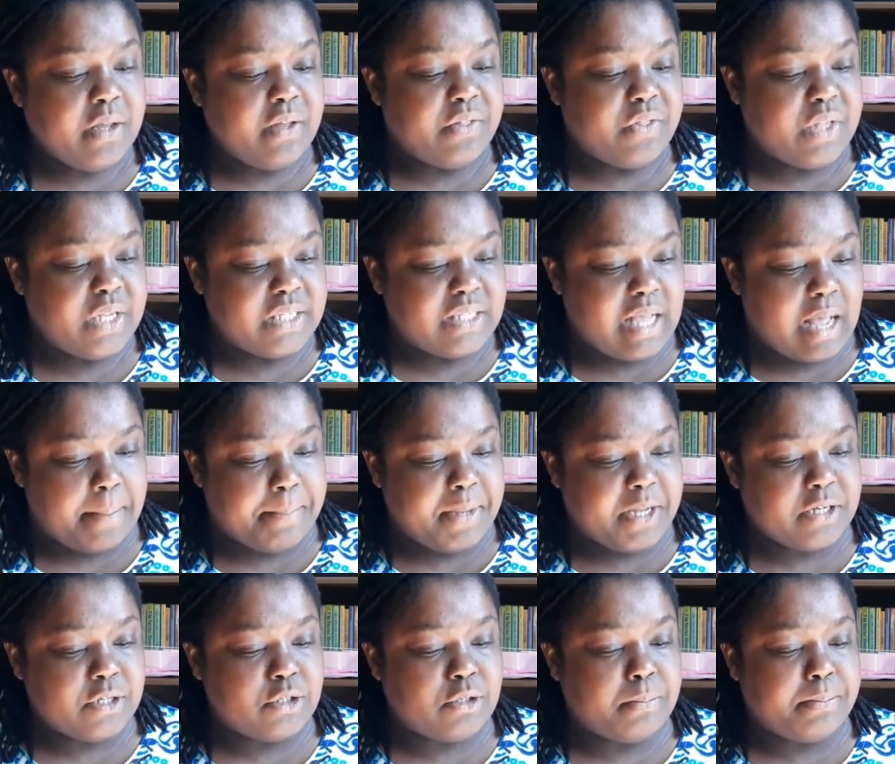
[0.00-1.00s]
This
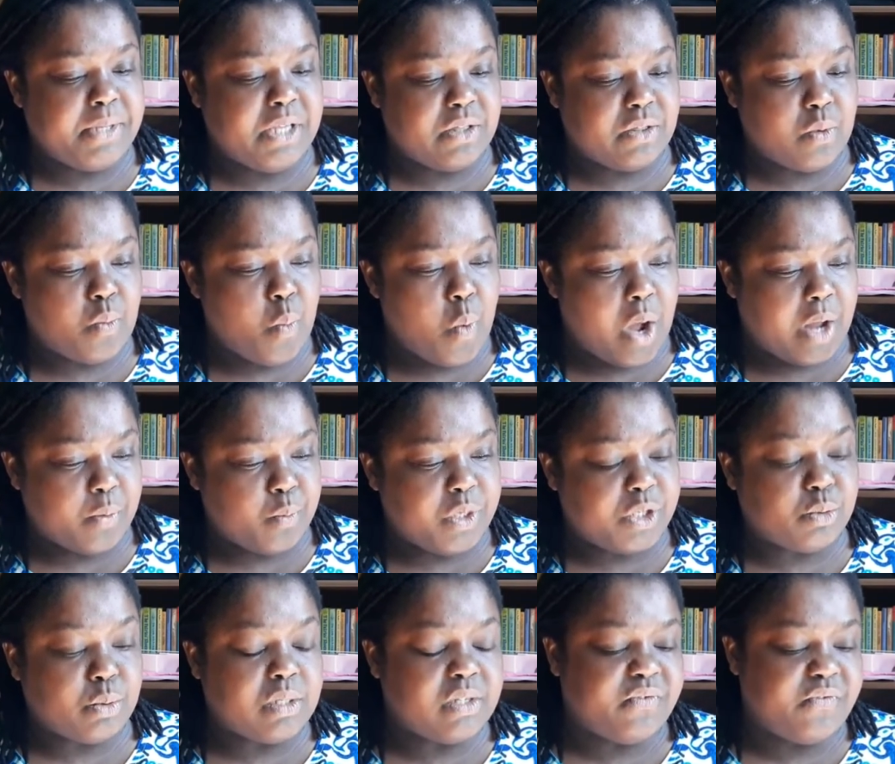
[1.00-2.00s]
happened to be the one
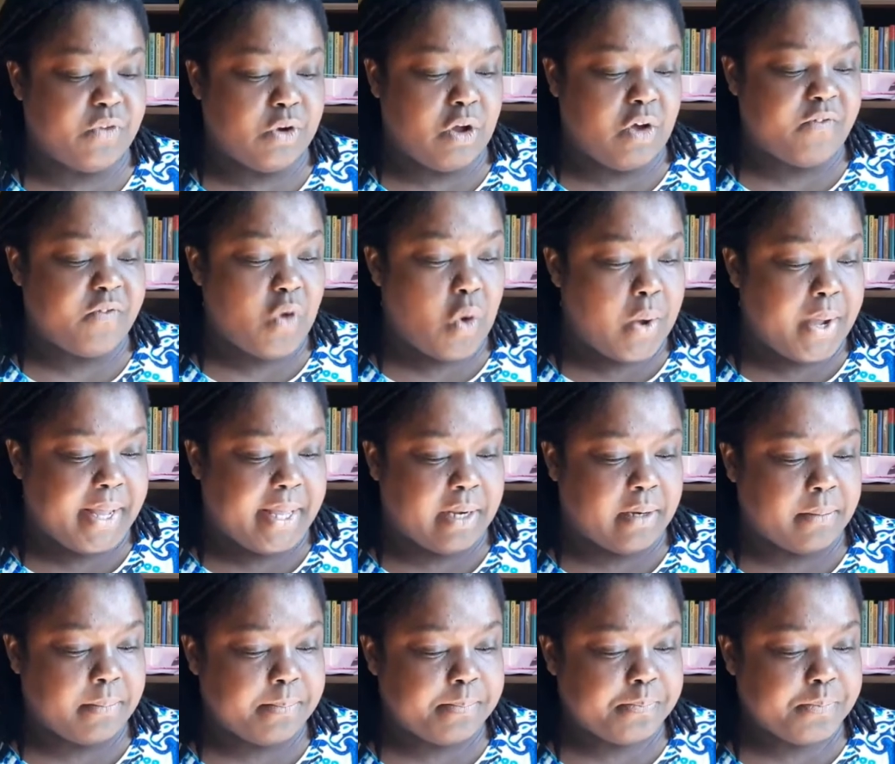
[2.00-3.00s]
which was full of
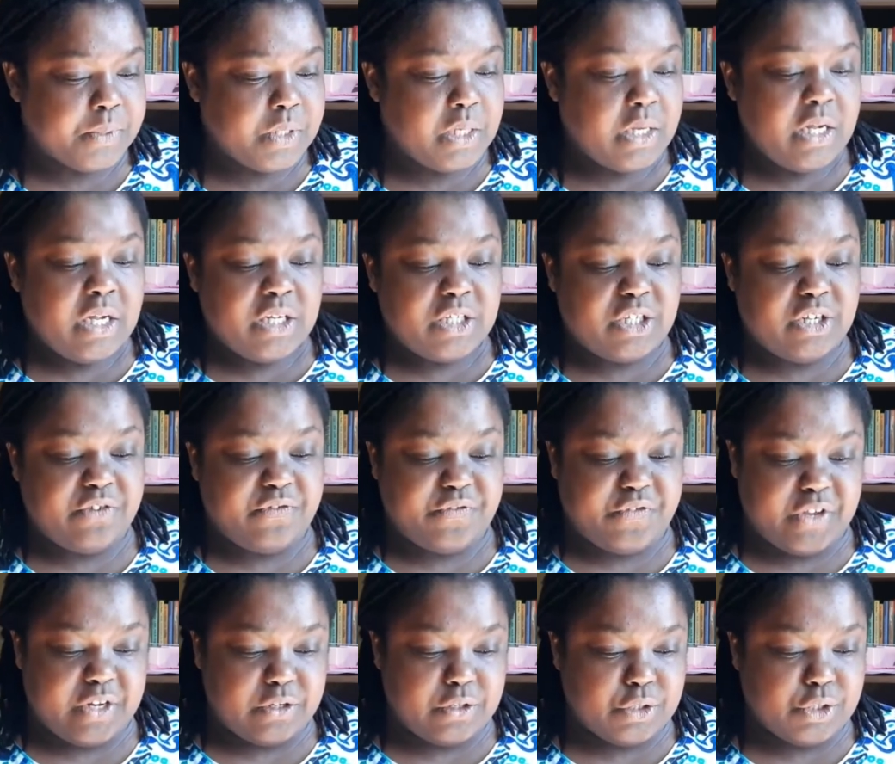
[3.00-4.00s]
oil. She
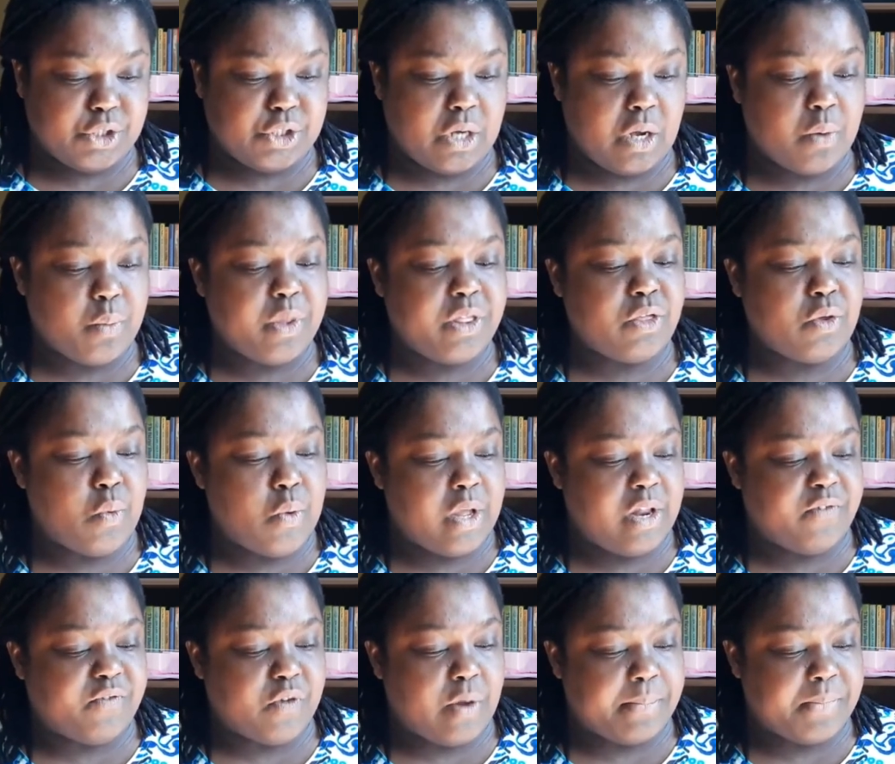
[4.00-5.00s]
filled her jug with
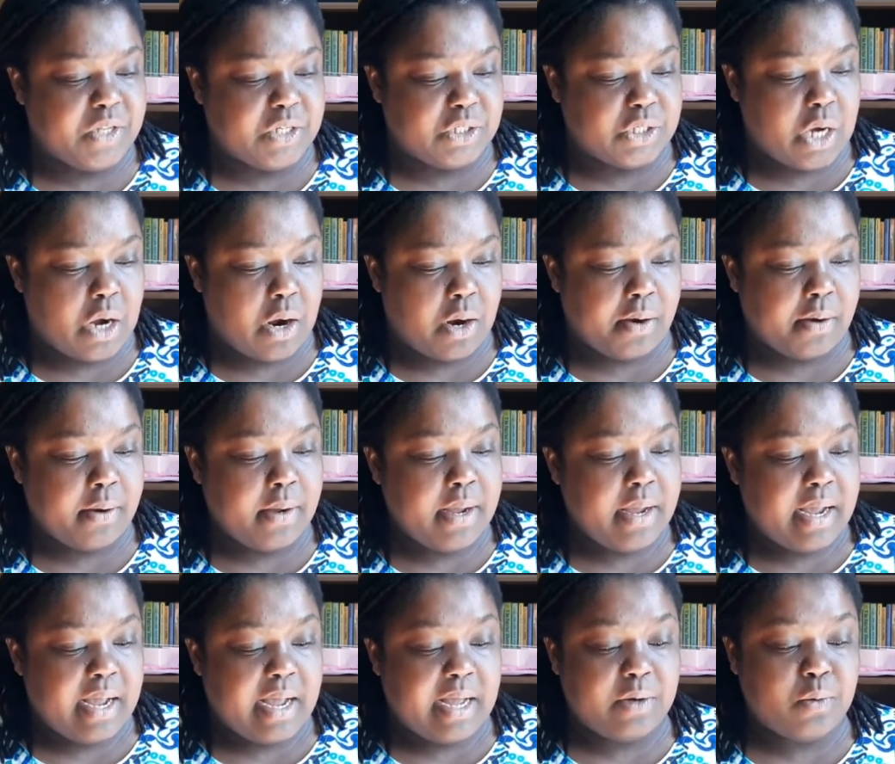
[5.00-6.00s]
oil from the jar
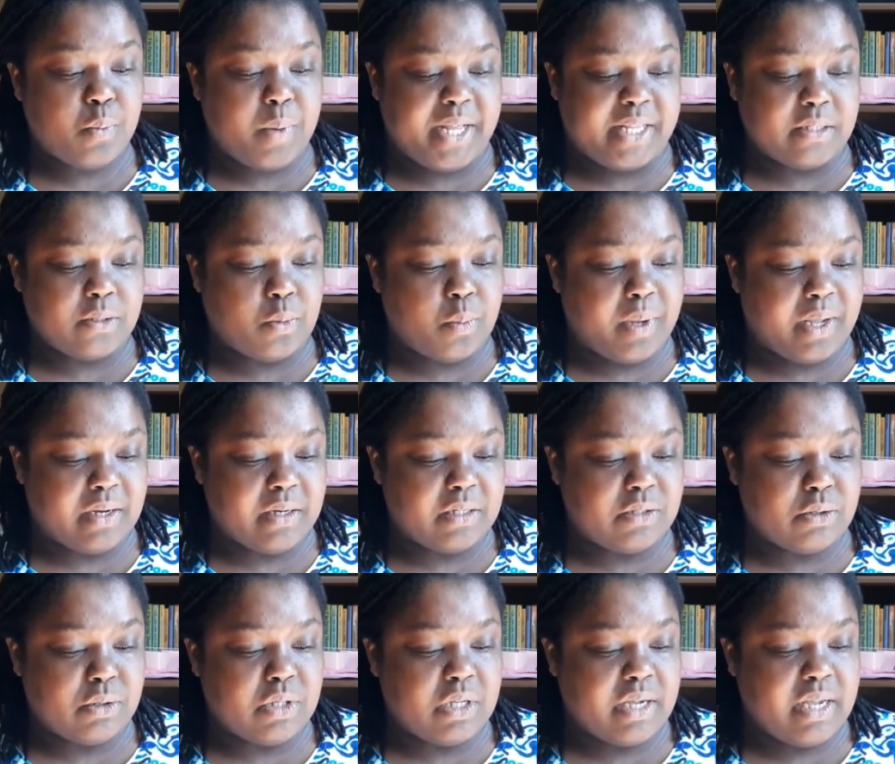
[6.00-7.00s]
and went quickly
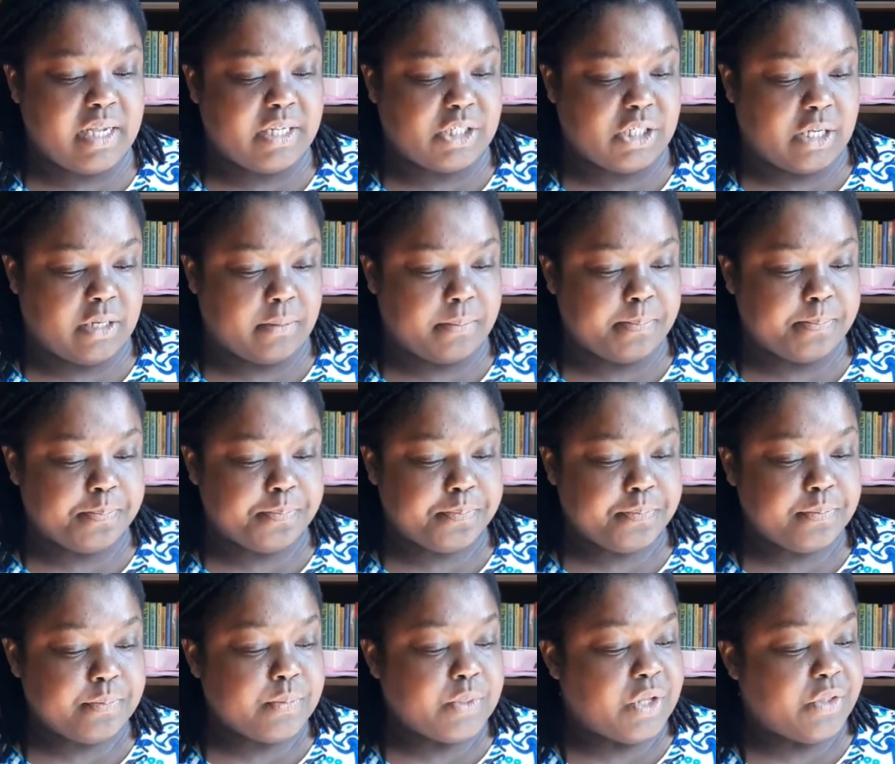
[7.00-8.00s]
to the kitchen.
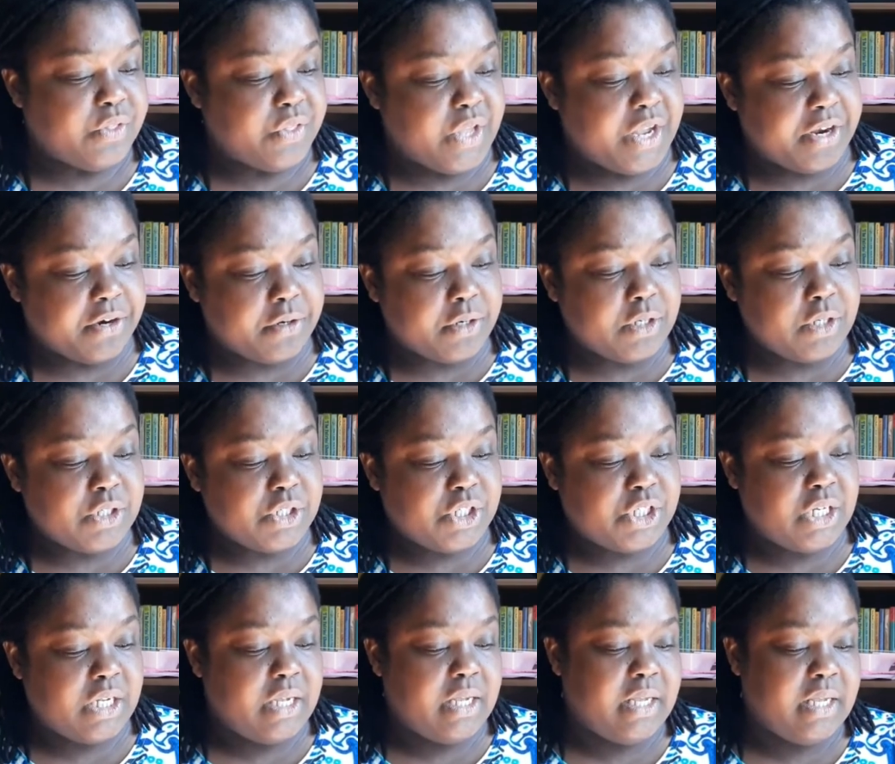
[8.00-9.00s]
There
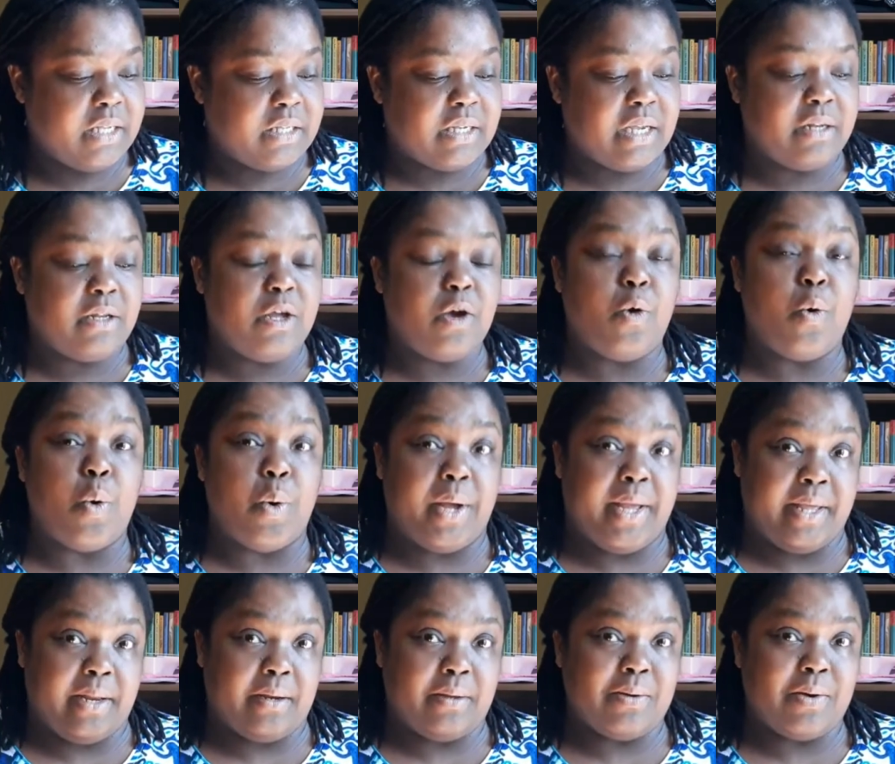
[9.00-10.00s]
she heated the
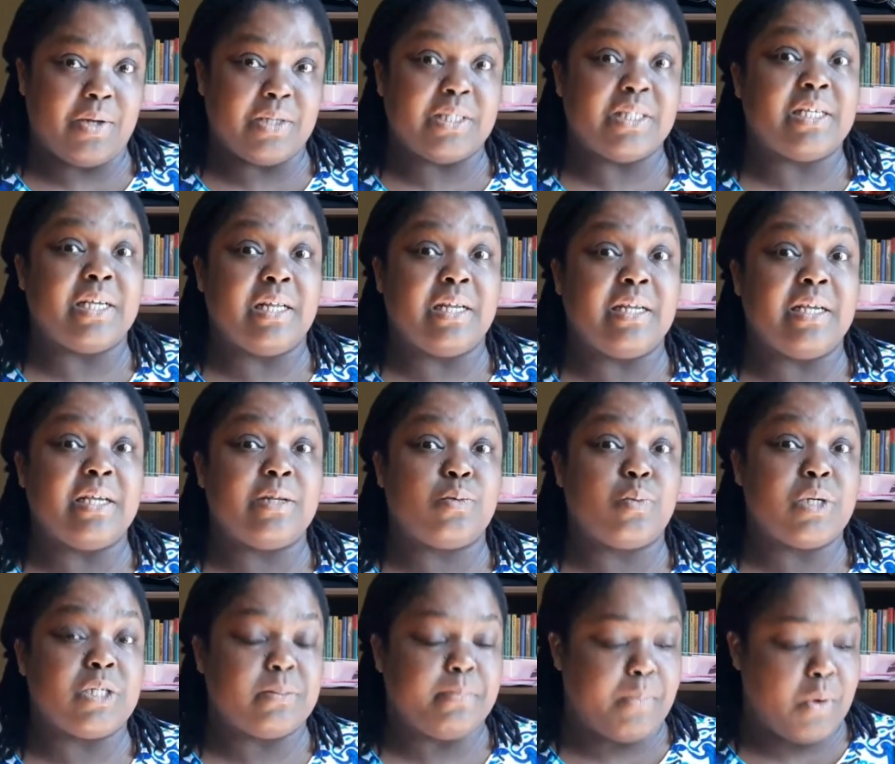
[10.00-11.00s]
oil until it
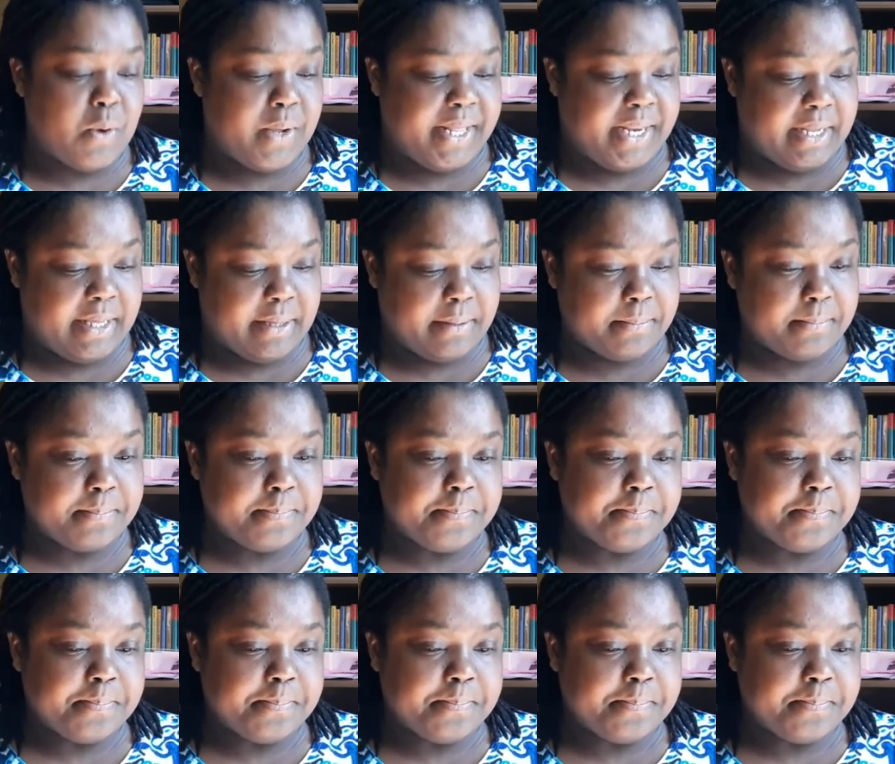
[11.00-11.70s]
was boiling.